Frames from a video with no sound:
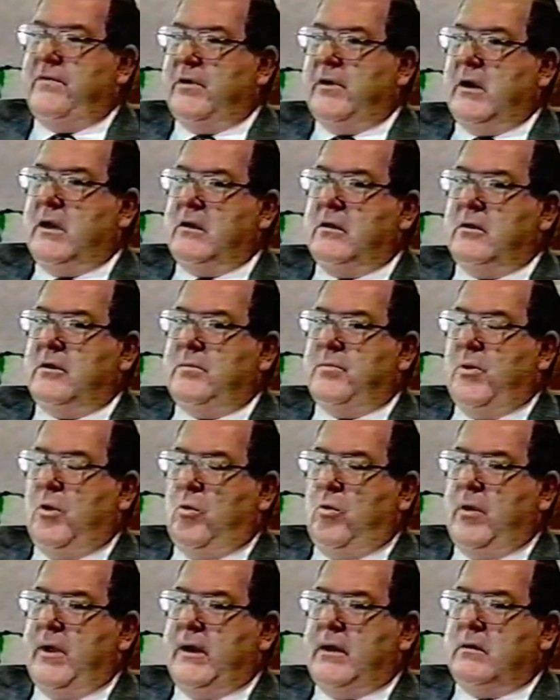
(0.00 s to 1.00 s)
good
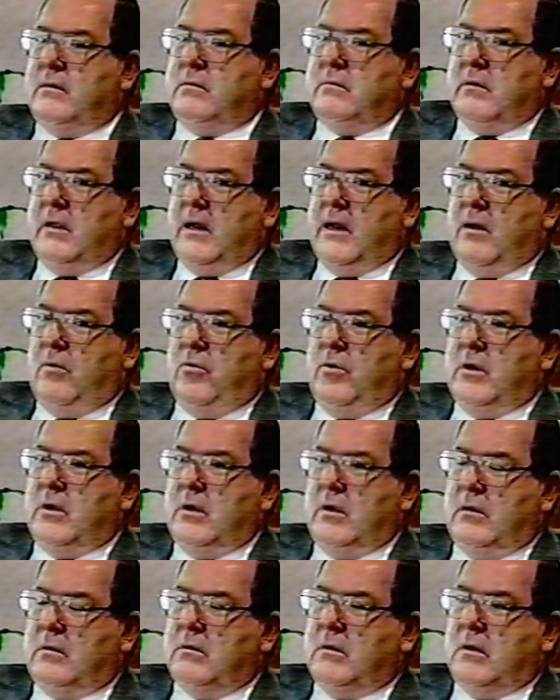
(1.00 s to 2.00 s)
point that I want to
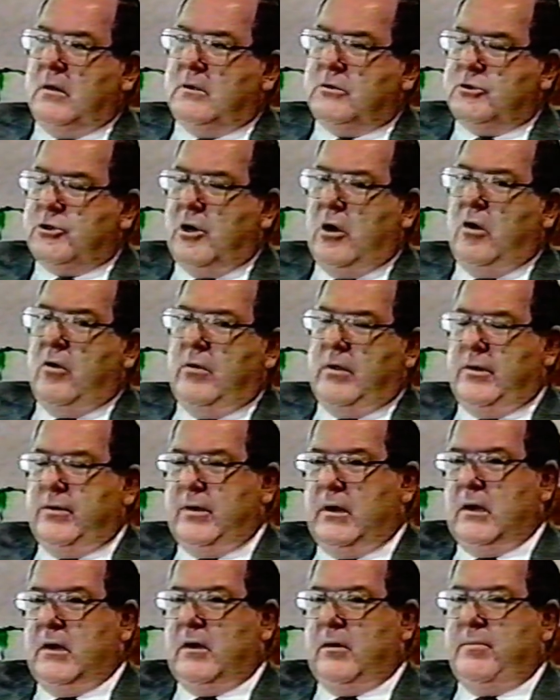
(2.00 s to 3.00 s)
draw on a
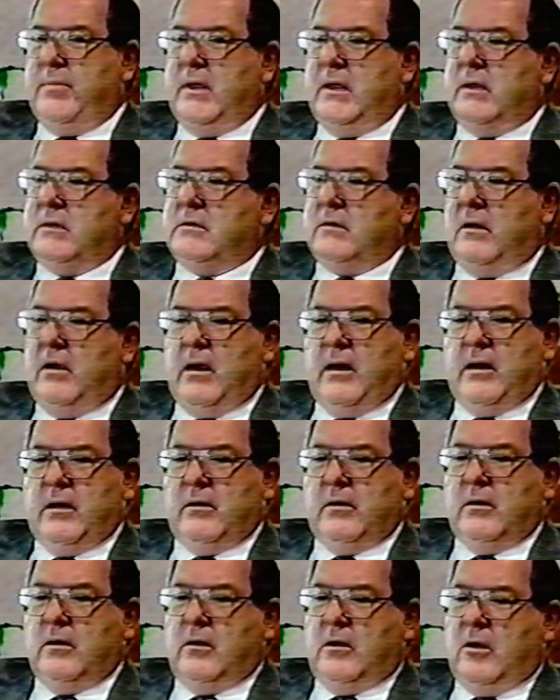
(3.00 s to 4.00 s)
little bit to our
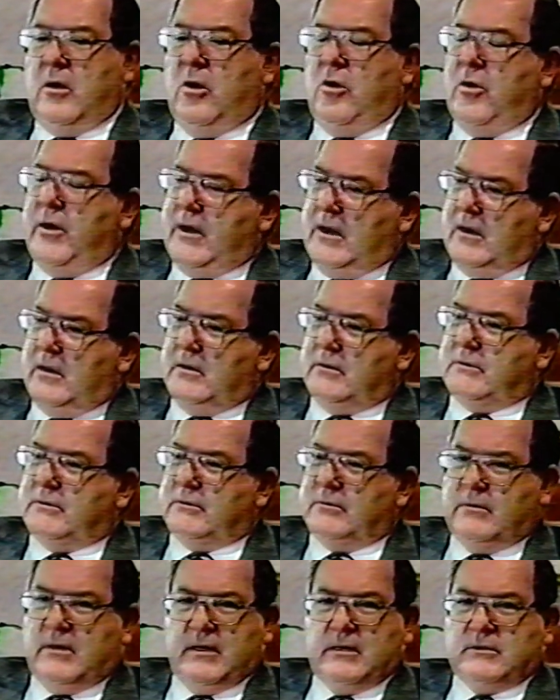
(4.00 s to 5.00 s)
audience
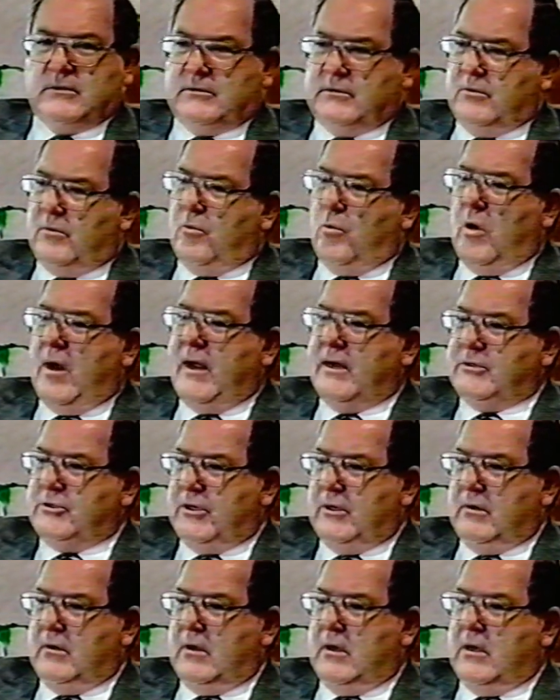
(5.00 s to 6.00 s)
that's watching
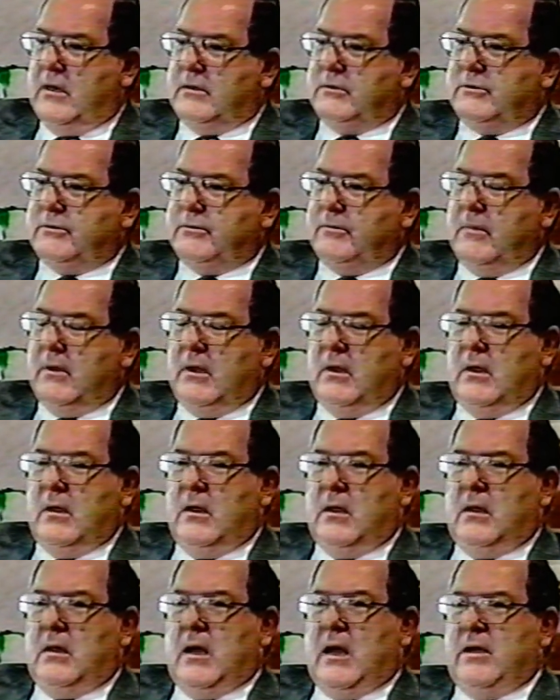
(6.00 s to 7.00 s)
this.
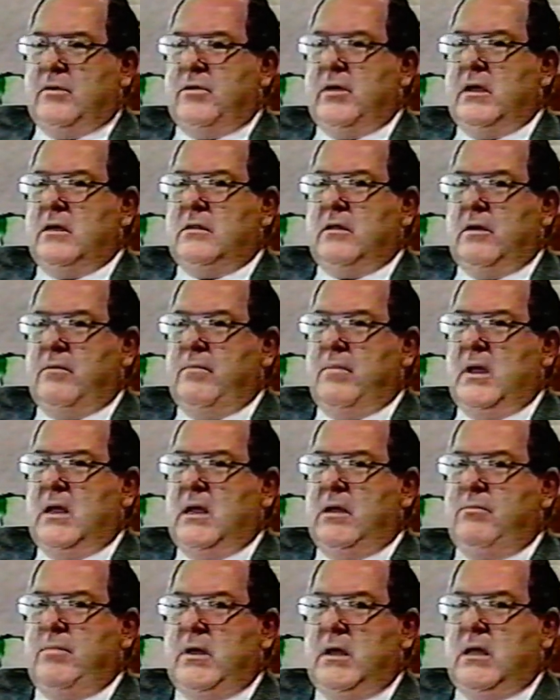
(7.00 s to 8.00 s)
I think there may
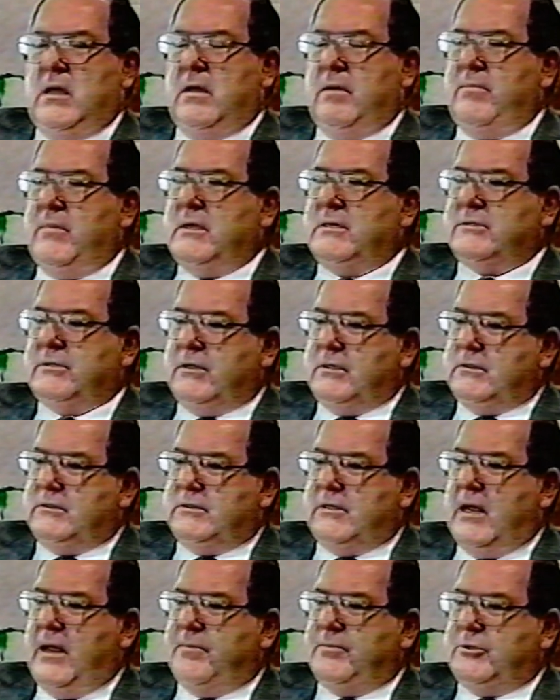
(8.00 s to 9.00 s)
be a
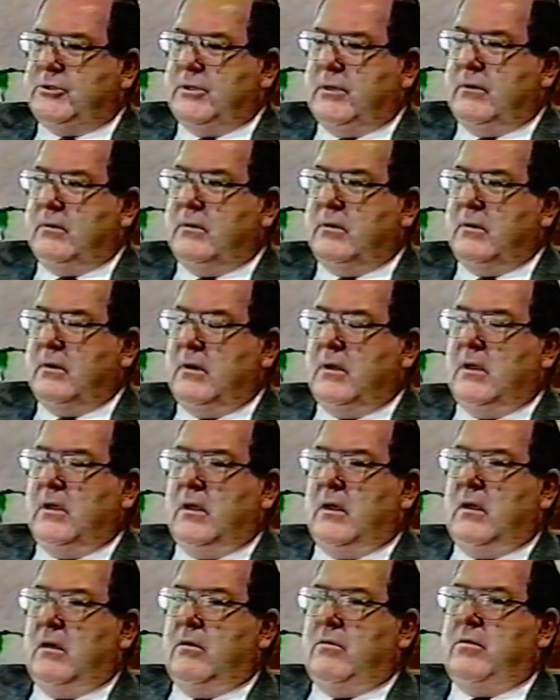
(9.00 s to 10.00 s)
misconception
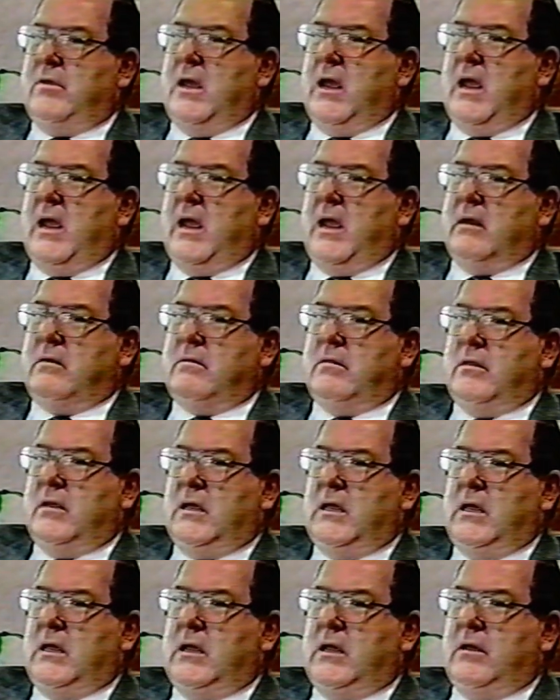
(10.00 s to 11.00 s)
that
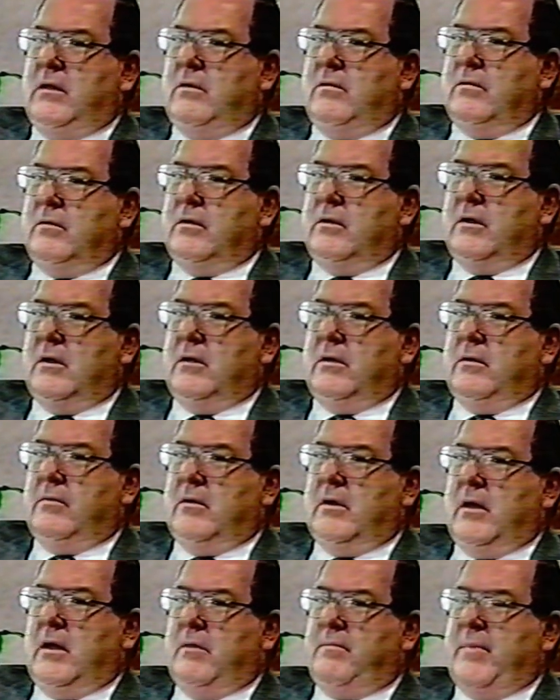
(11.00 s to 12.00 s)
the
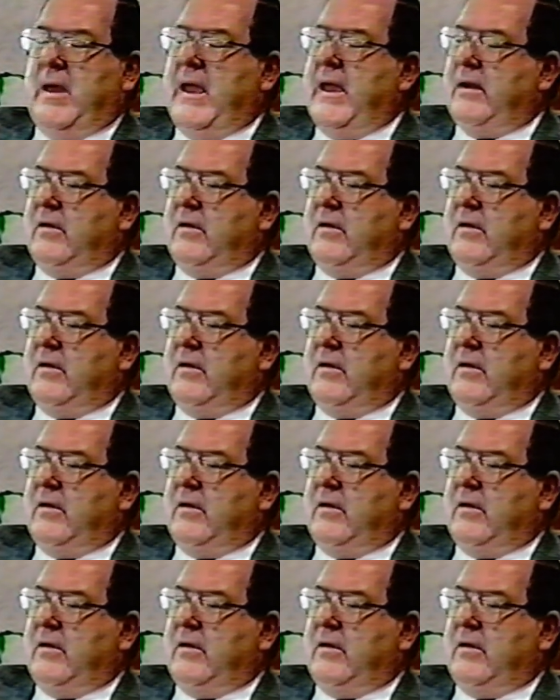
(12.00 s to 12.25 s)
battle